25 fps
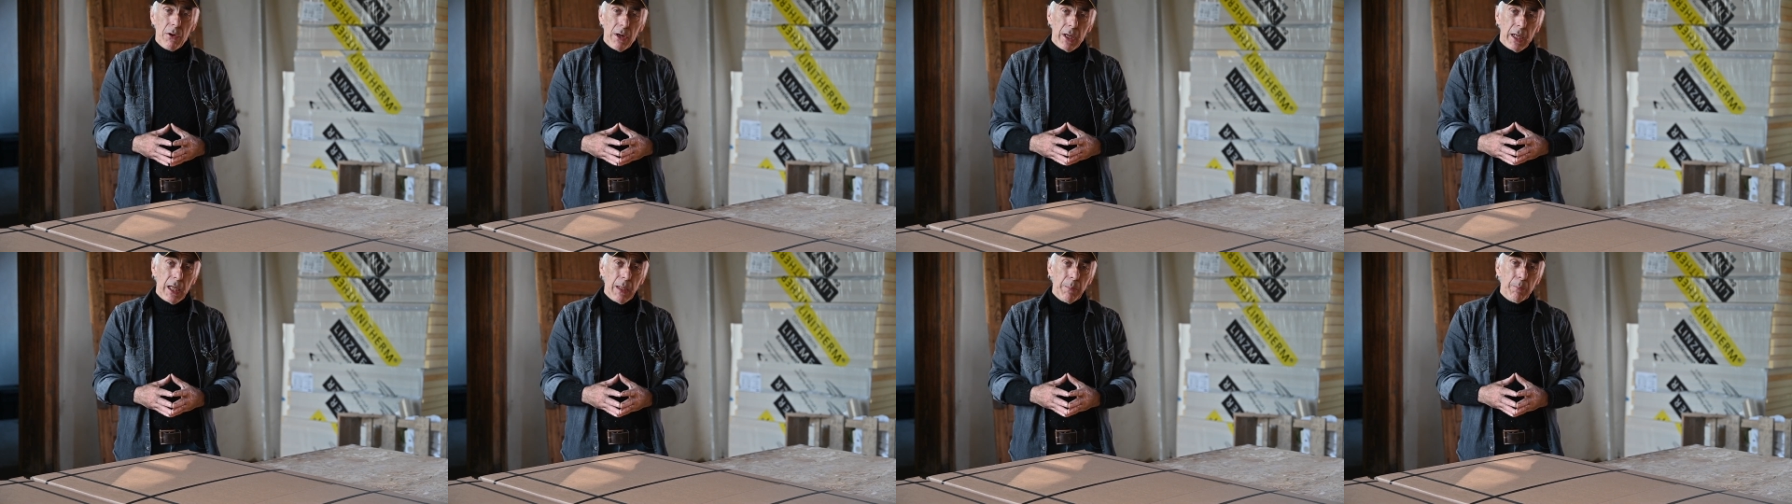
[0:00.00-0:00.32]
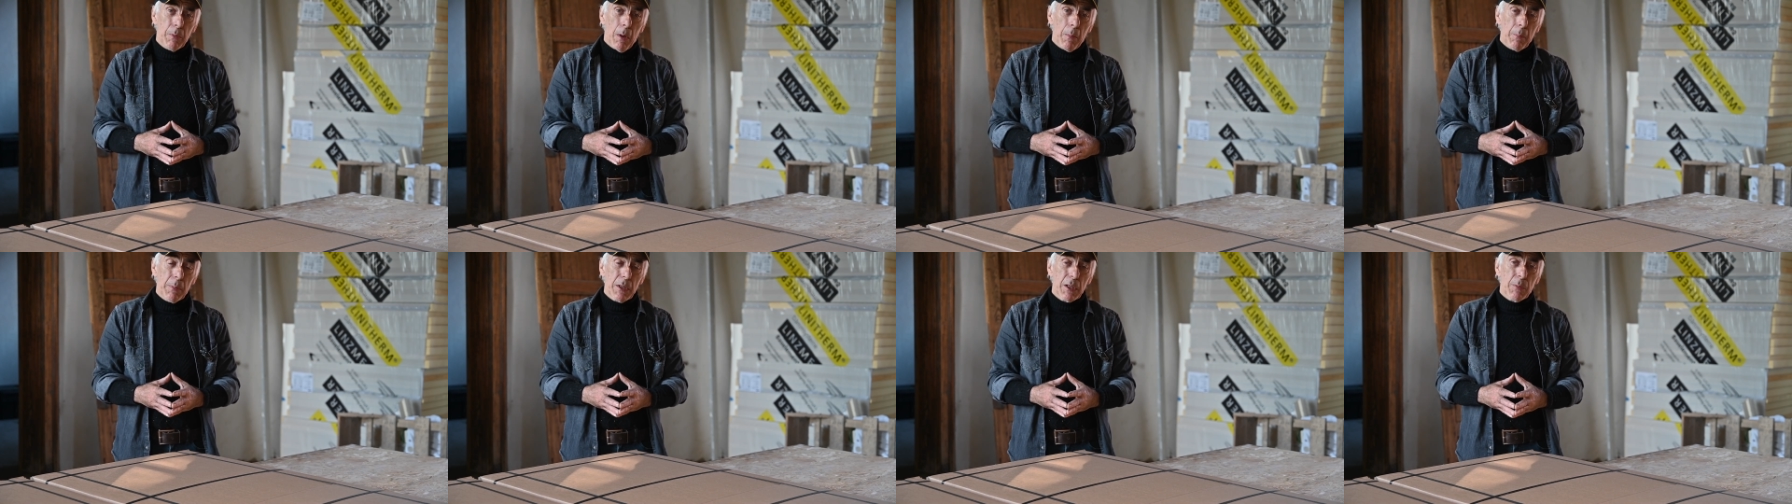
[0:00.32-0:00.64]
A heat
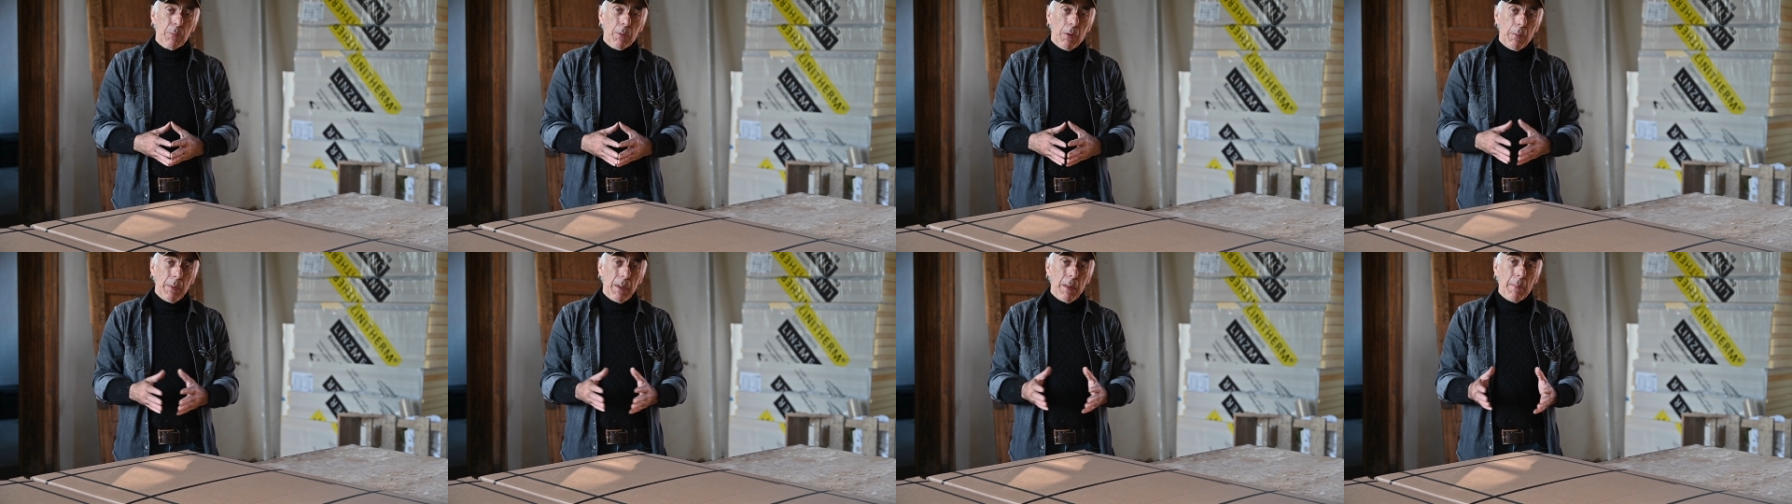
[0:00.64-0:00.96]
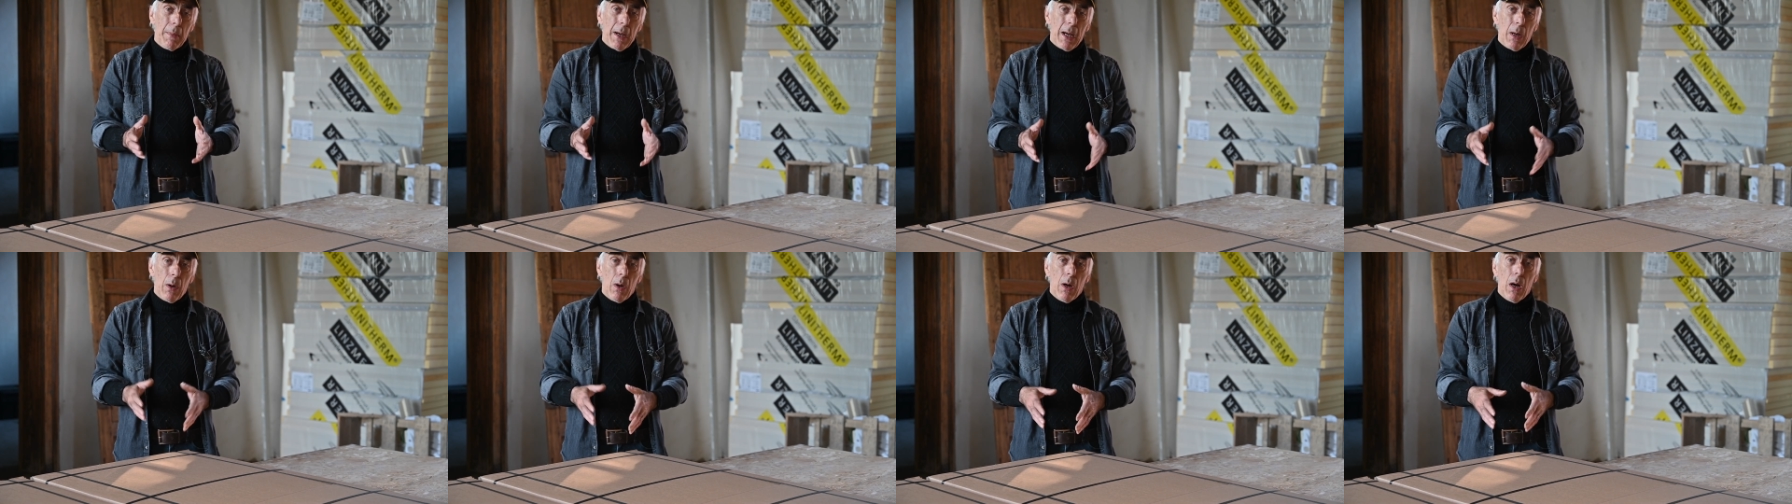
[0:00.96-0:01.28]
pump is probably
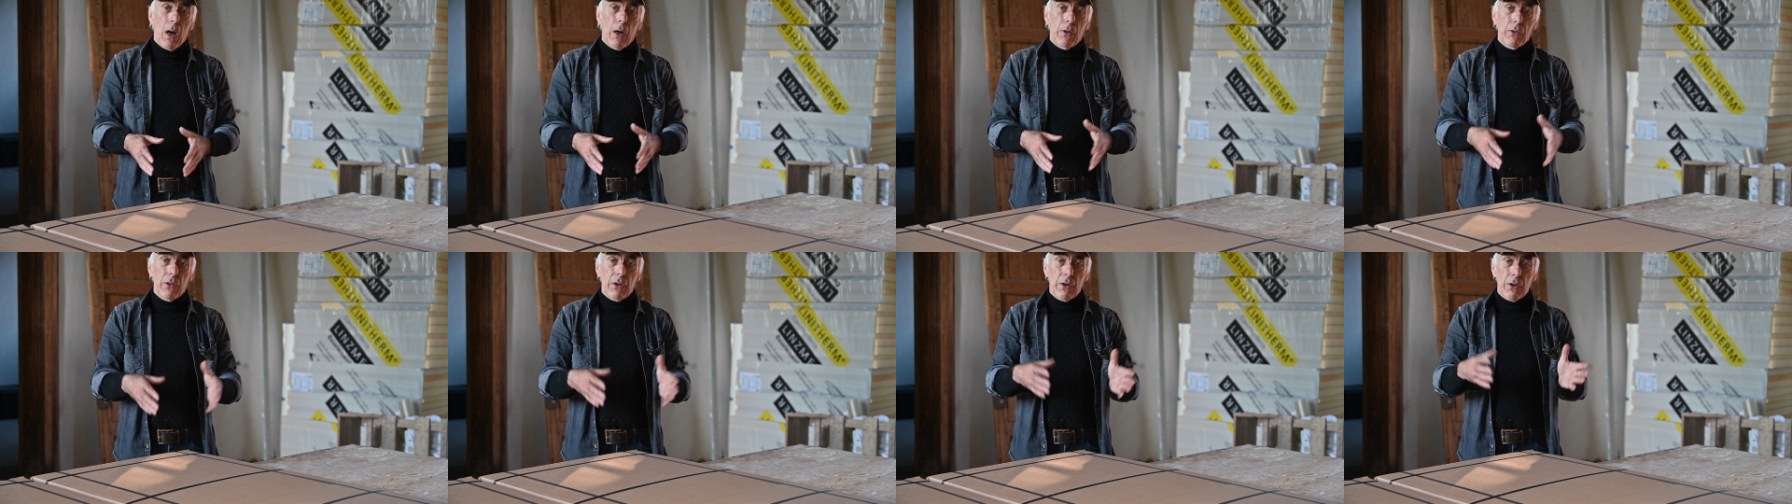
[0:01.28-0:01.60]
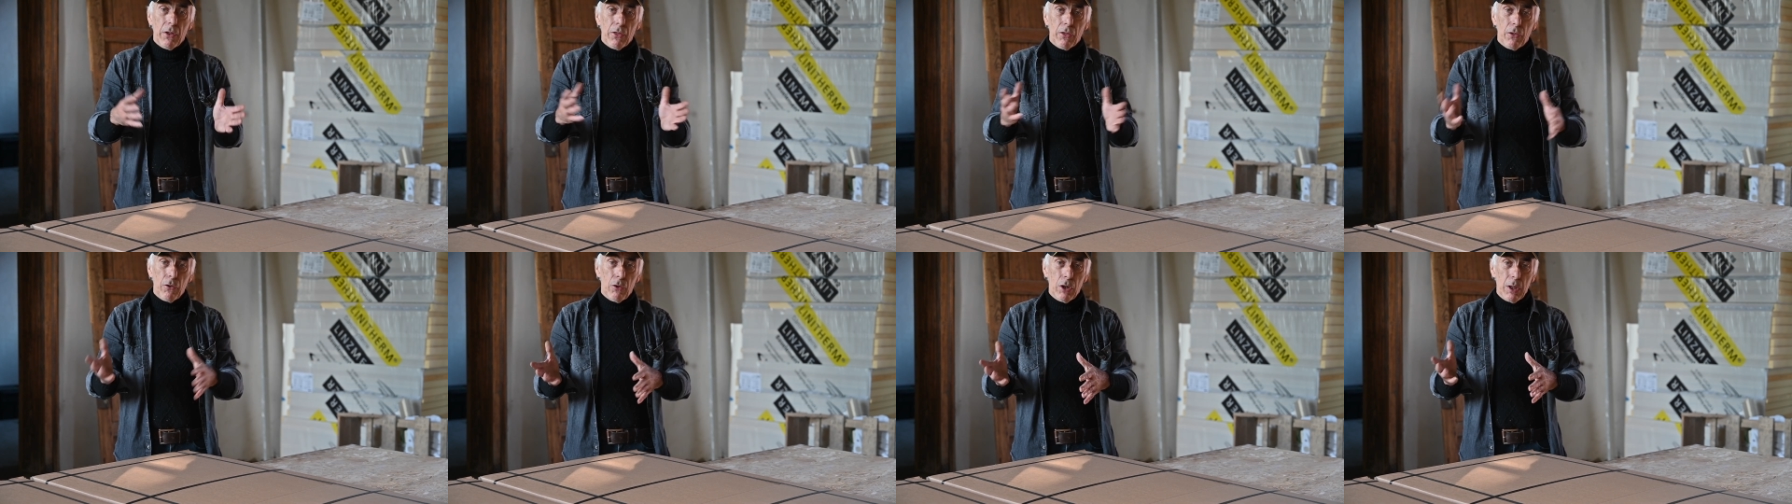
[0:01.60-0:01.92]
about
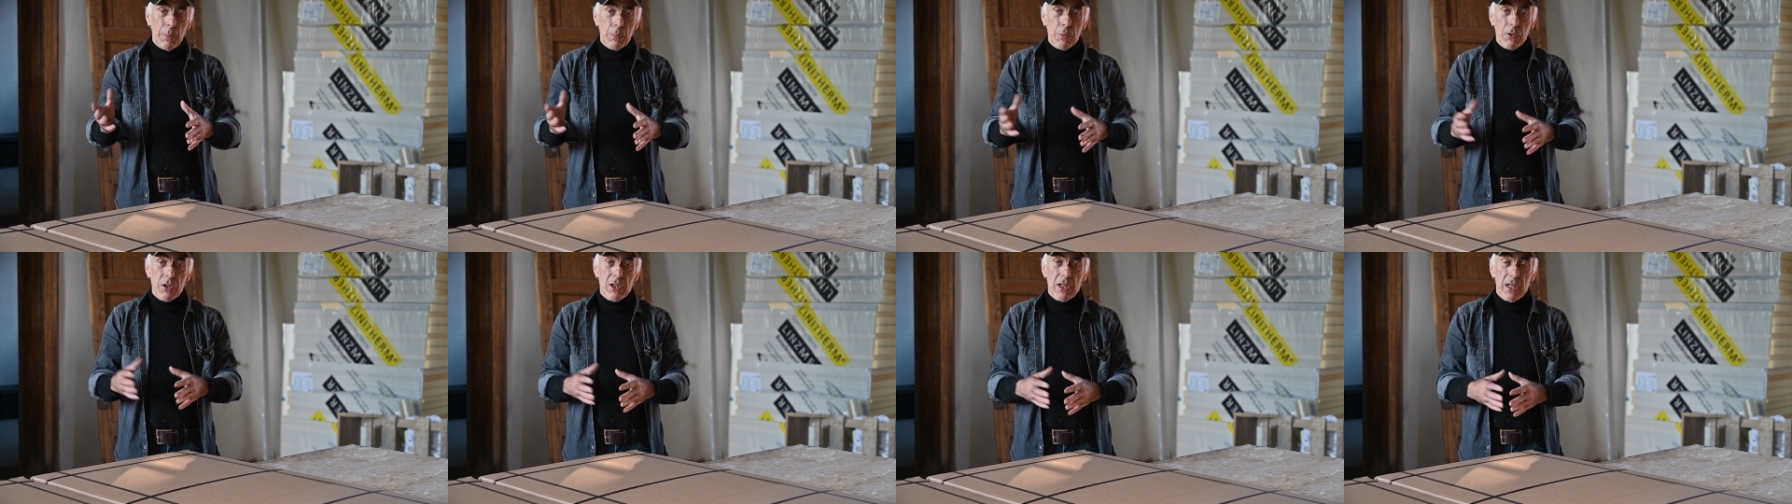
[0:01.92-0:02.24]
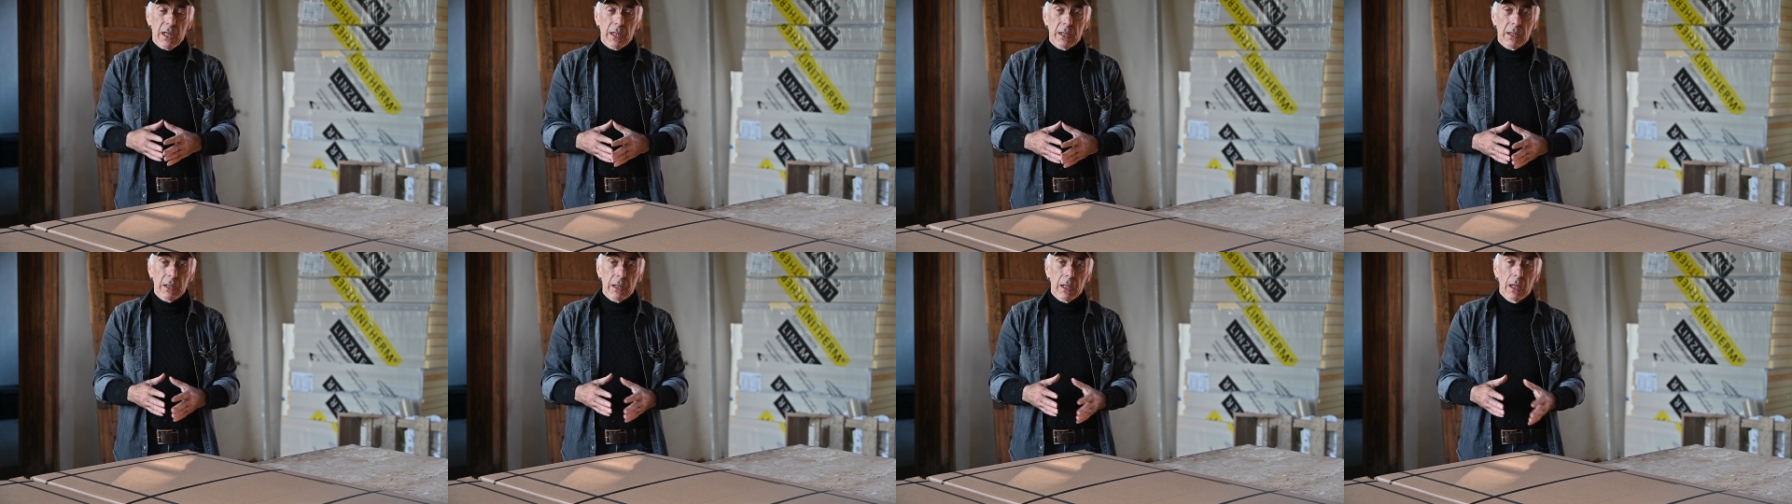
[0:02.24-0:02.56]

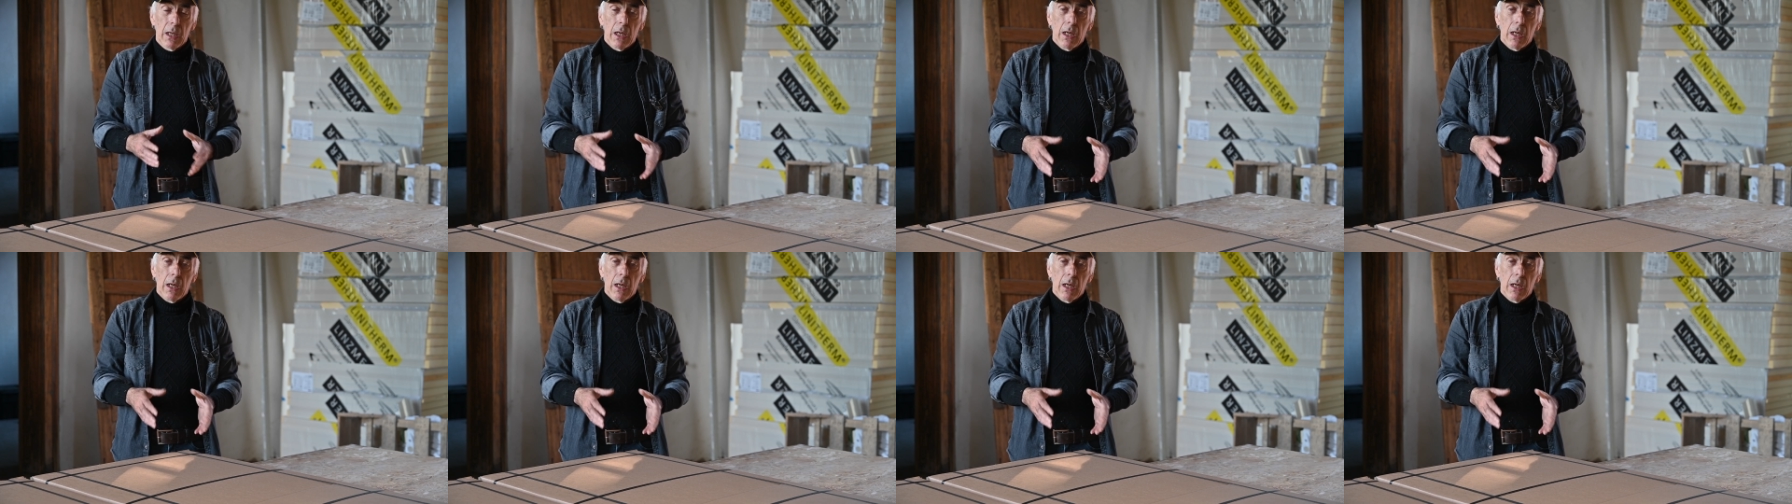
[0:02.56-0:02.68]
130%